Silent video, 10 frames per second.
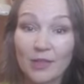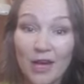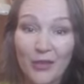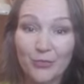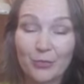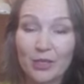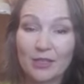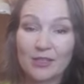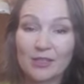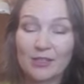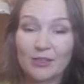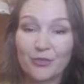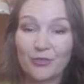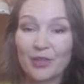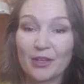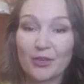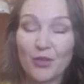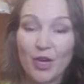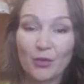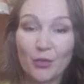tough because you feel like you
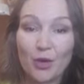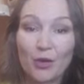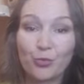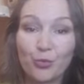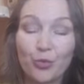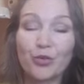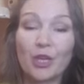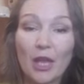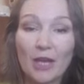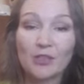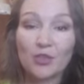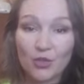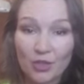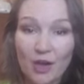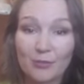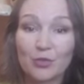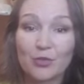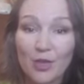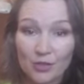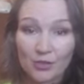got to put that extra time
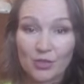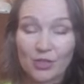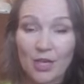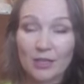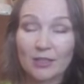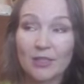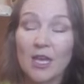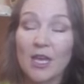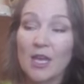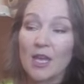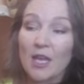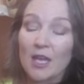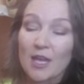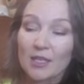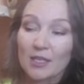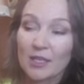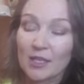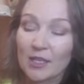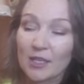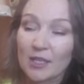to exercise. And
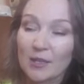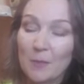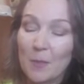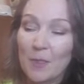he